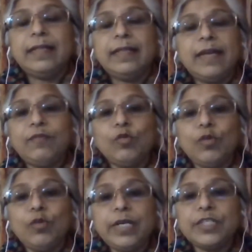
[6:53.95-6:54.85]
They have to
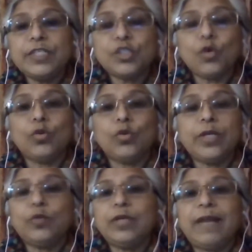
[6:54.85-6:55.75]
only show,
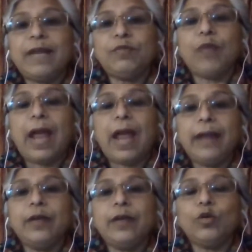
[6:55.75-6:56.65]
they don't have to
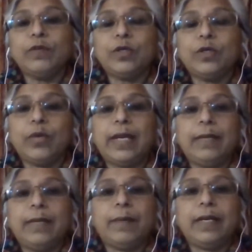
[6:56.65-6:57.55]
hand it over to
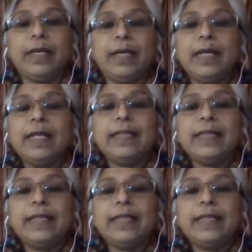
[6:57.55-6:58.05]
anybody,